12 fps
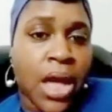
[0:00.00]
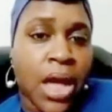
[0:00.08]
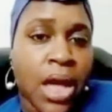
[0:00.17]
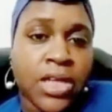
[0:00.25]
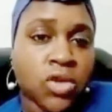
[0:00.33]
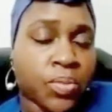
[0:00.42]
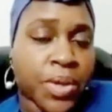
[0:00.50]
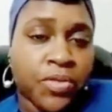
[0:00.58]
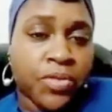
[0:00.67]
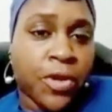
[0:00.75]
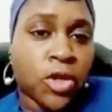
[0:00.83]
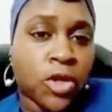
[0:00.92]
is not being
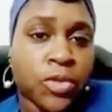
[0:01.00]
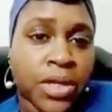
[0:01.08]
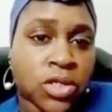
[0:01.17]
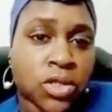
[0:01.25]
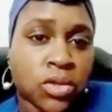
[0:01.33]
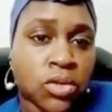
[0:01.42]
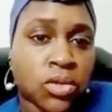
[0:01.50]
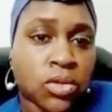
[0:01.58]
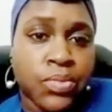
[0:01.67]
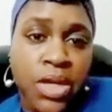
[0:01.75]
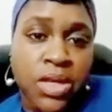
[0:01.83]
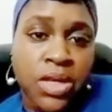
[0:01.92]
followed by the school.
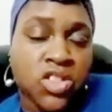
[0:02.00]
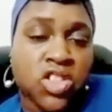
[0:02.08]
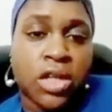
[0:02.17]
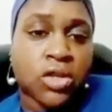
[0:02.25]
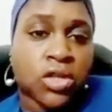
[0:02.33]
The child could